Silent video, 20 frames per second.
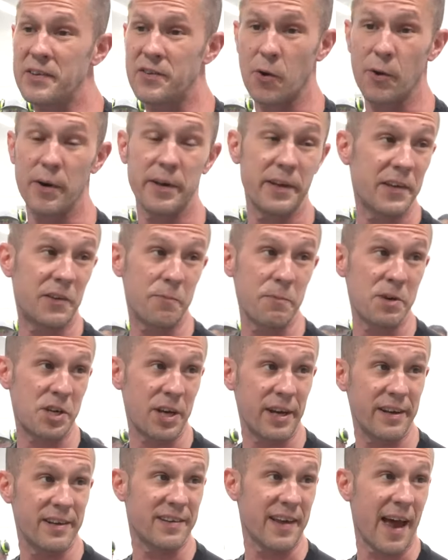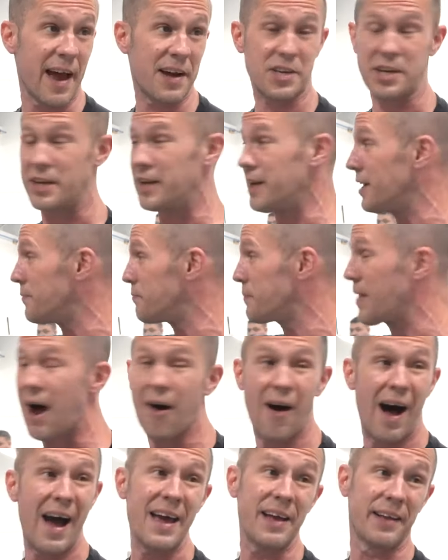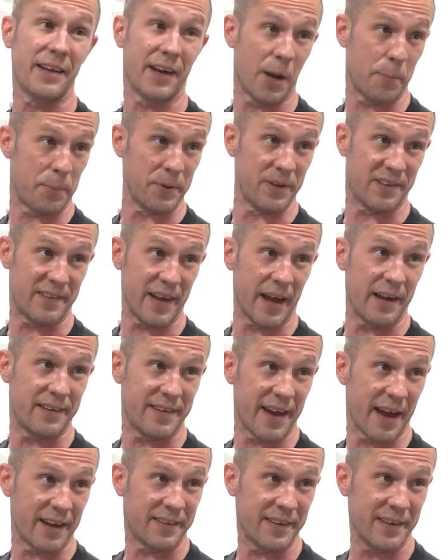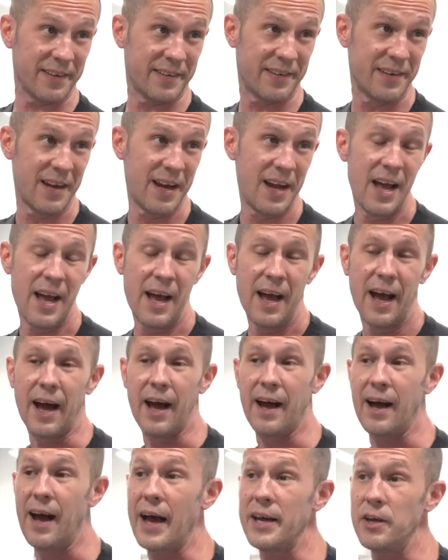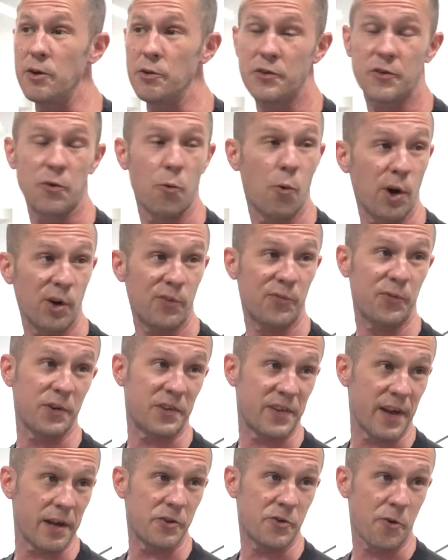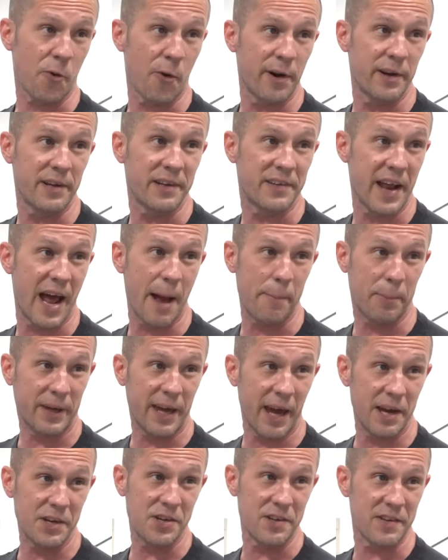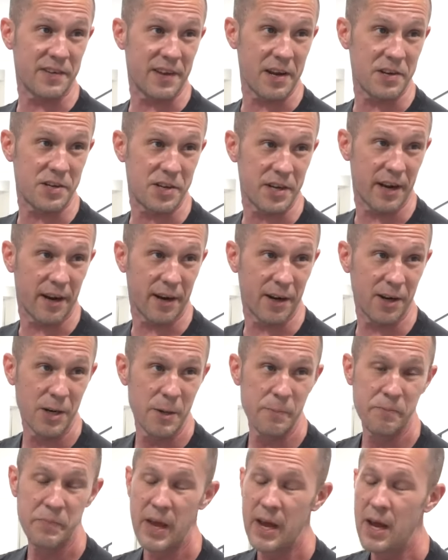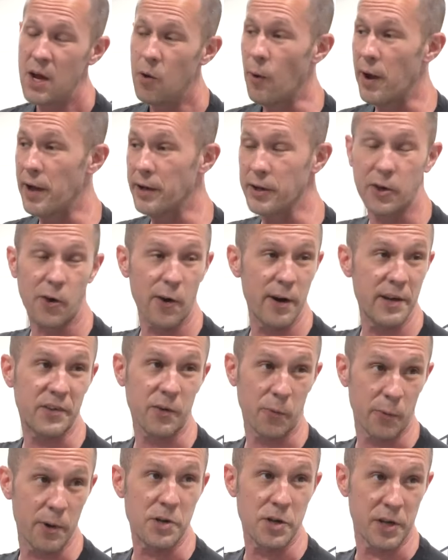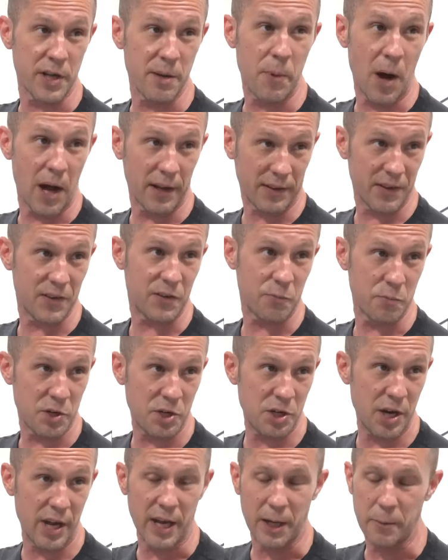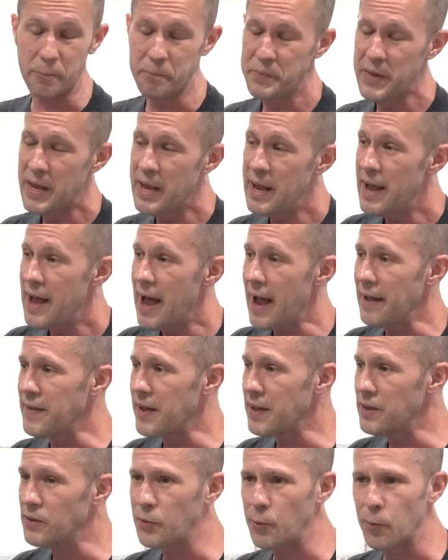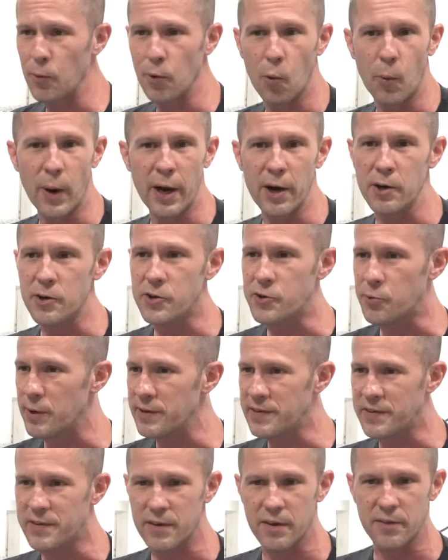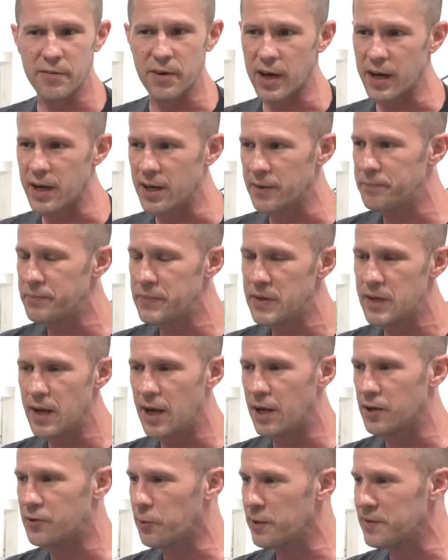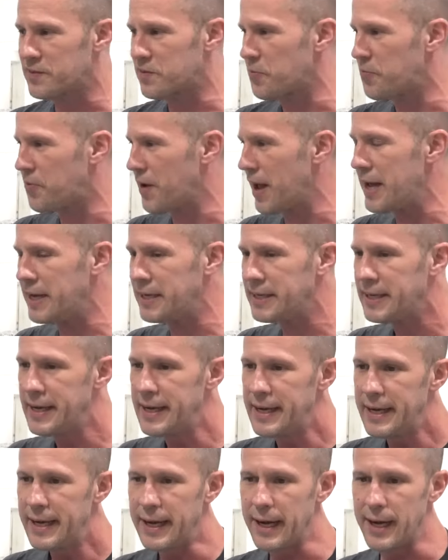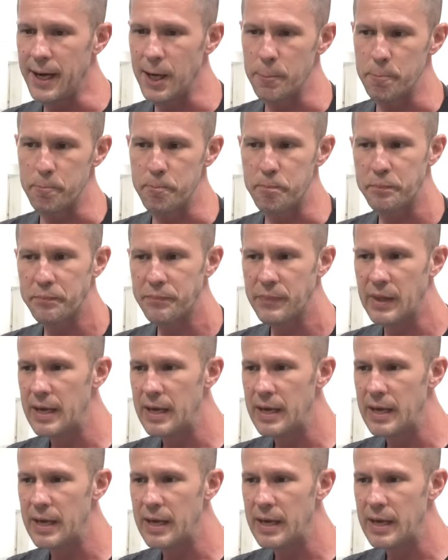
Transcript: story, this machine is actually how I ended up in the state of Texas. Uh, I used to work for Centroid as an applications engineer yeah. when Chris originally bought this machine. And then through a weird twist of, uh, uh, twist of fate, um,